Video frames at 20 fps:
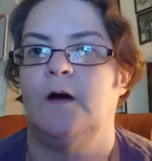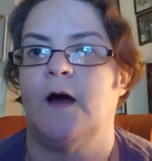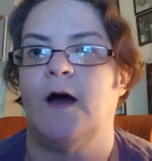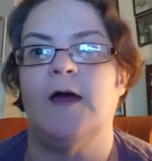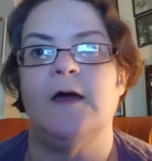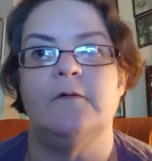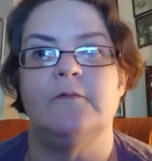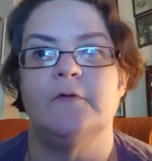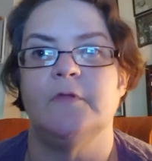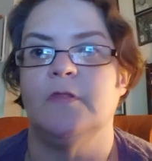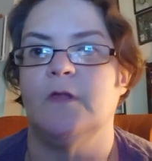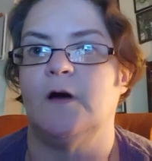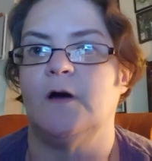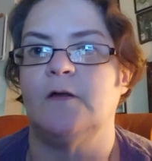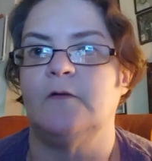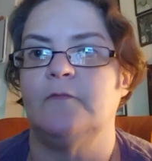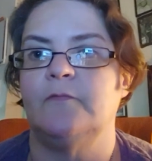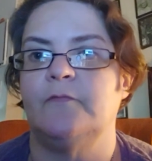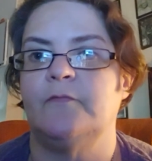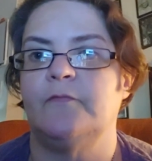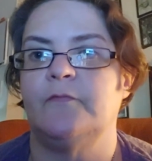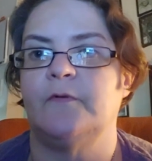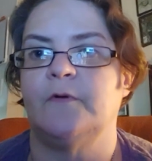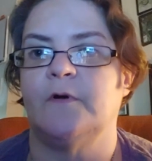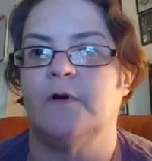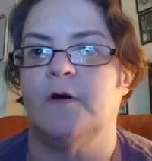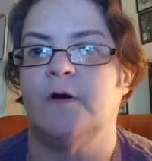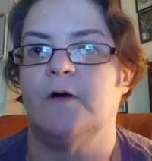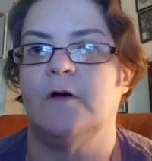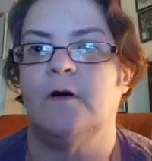I have a lot of
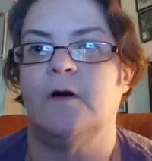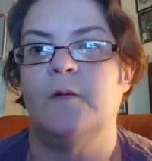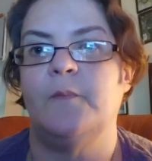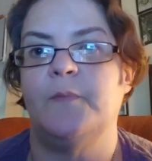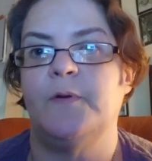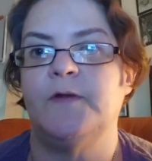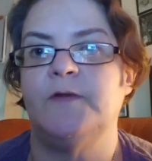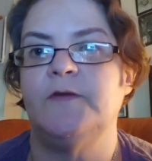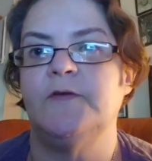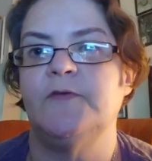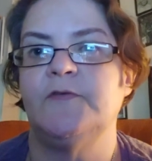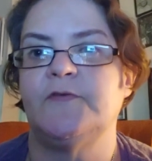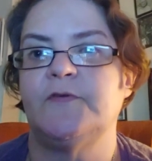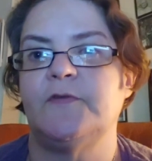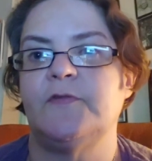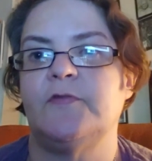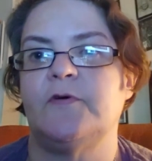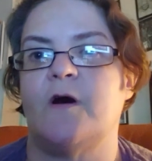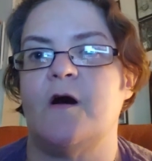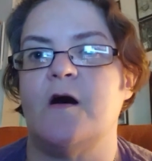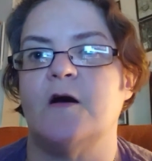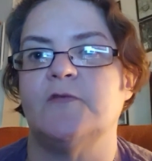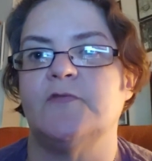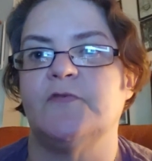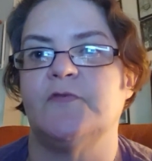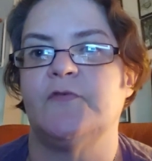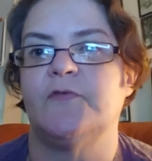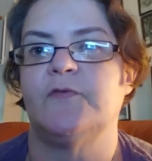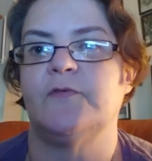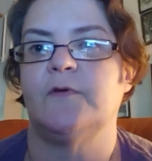opinions and
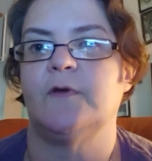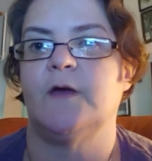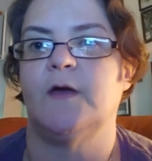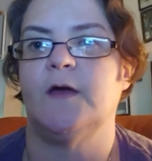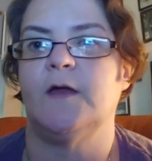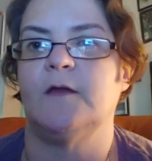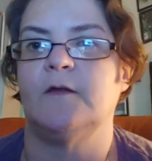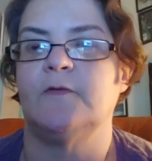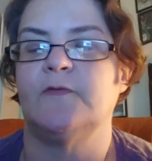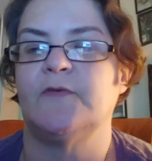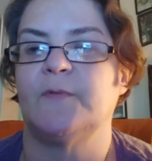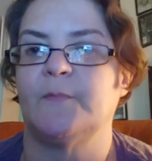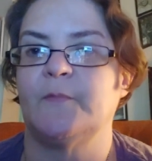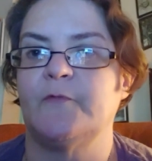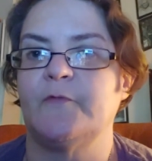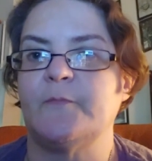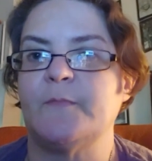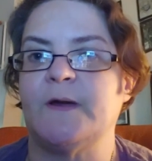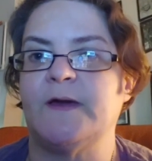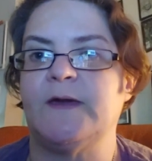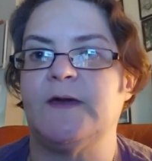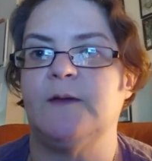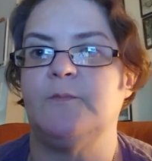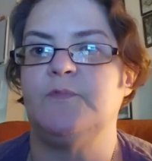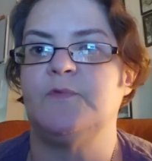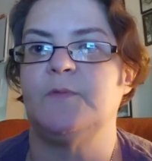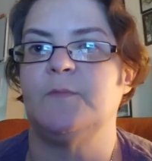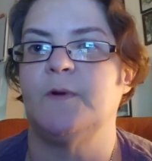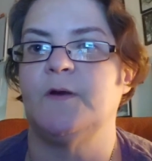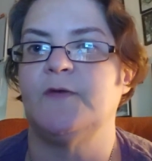thoughts, and some of them I keep
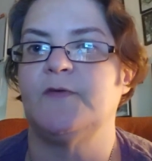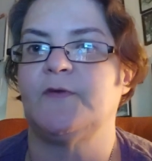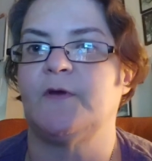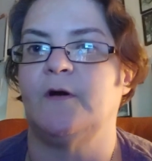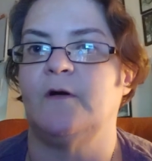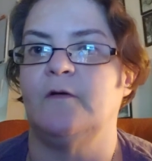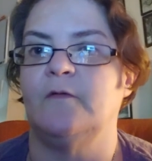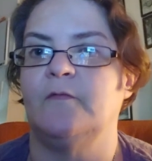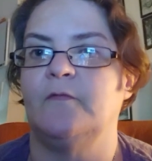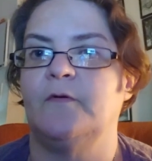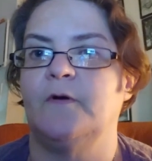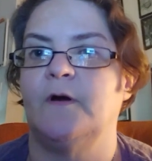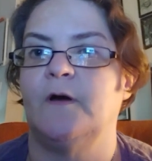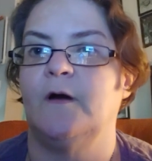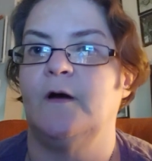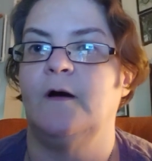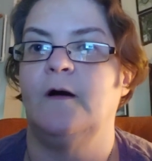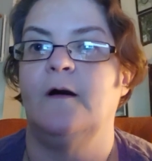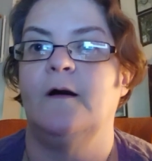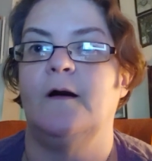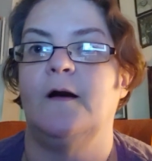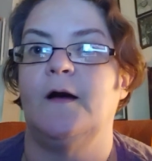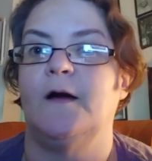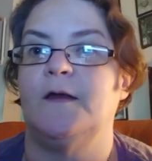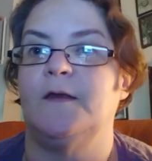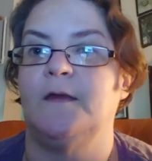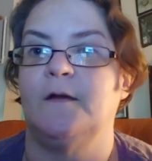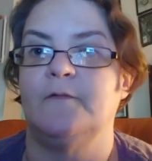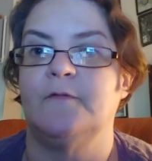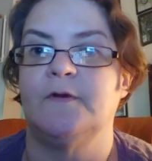to myself. I
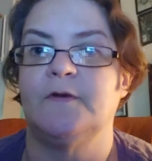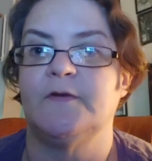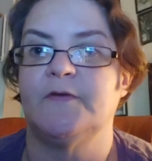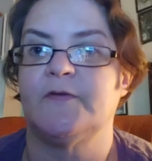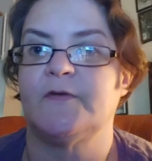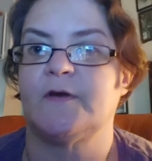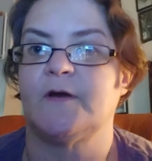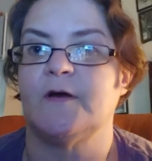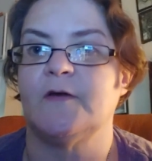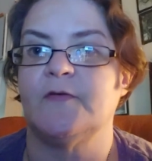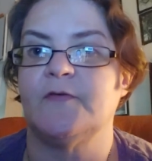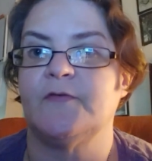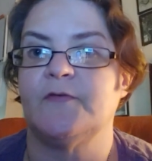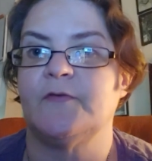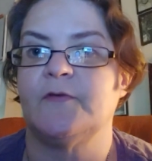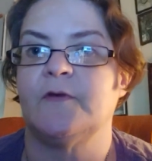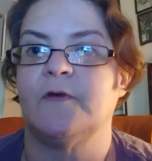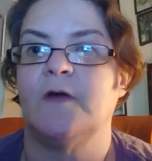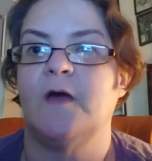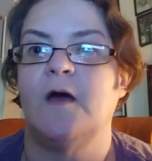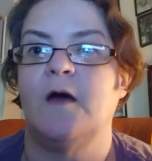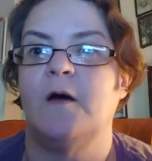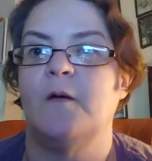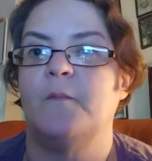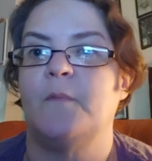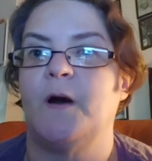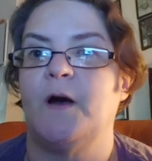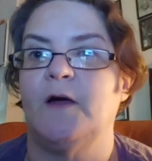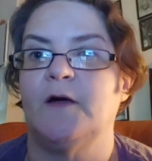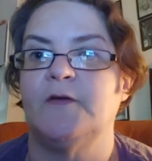never discuss
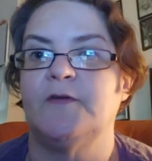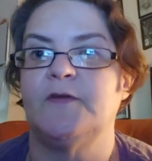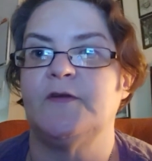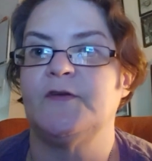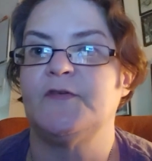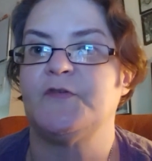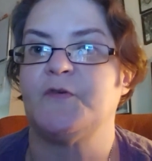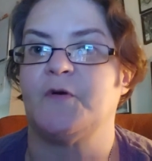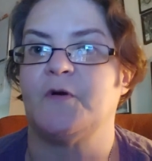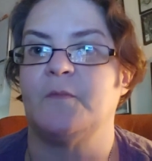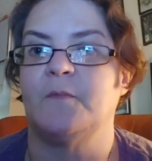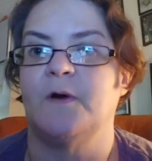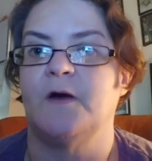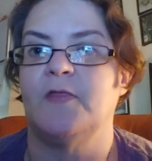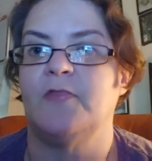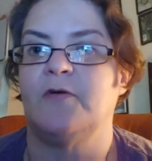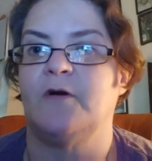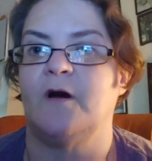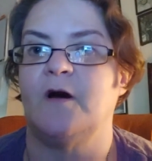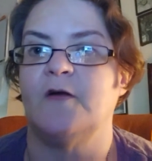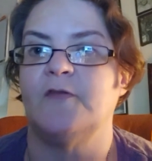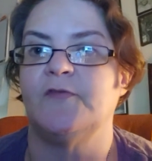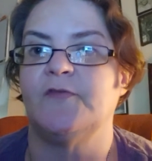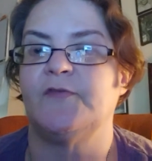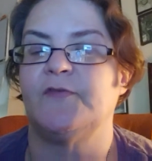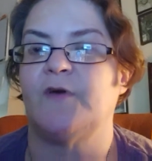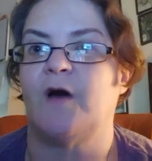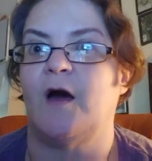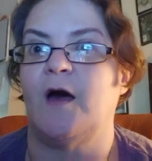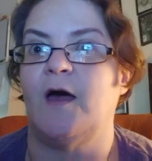politics or my
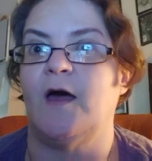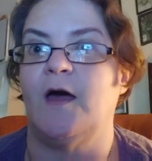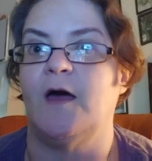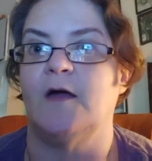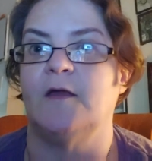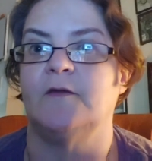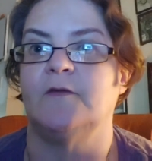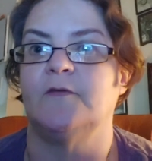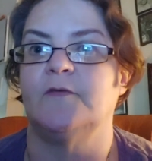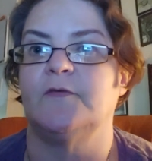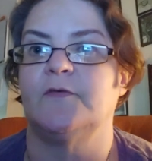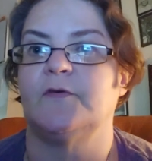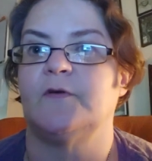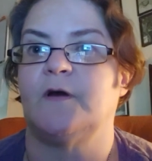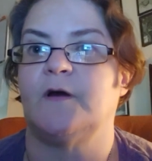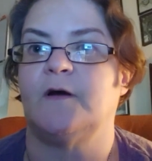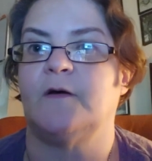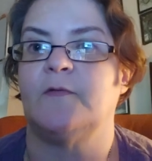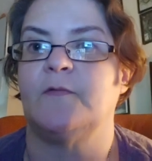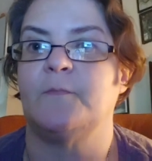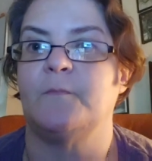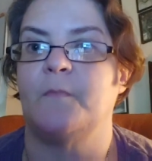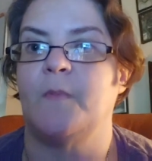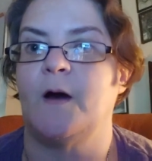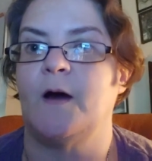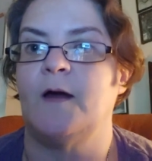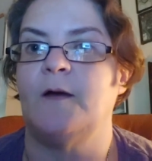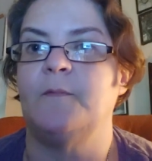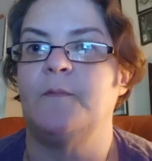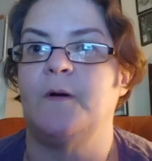thoughts and
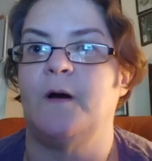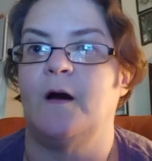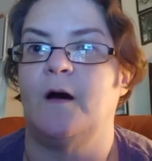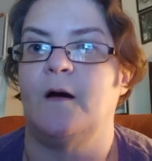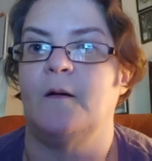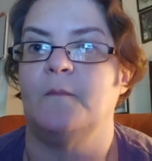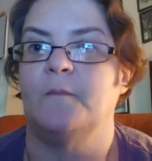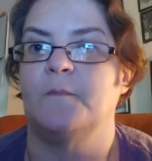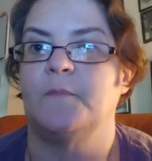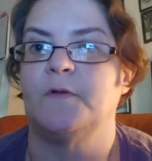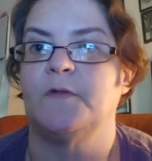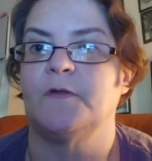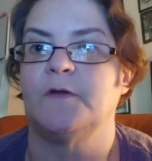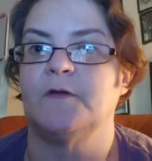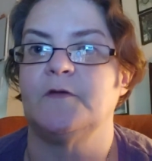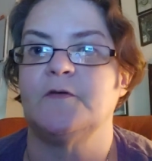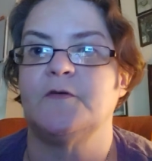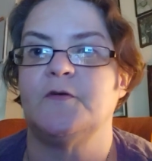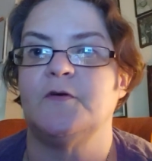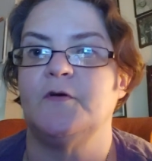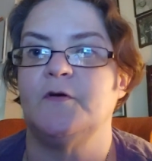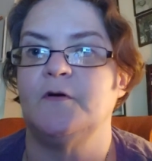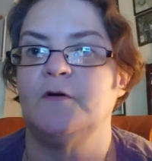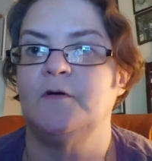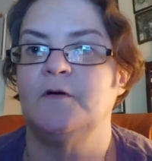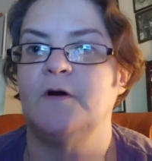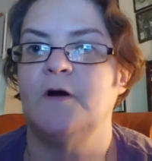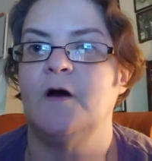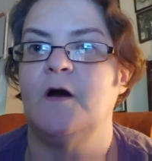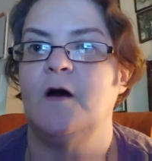my political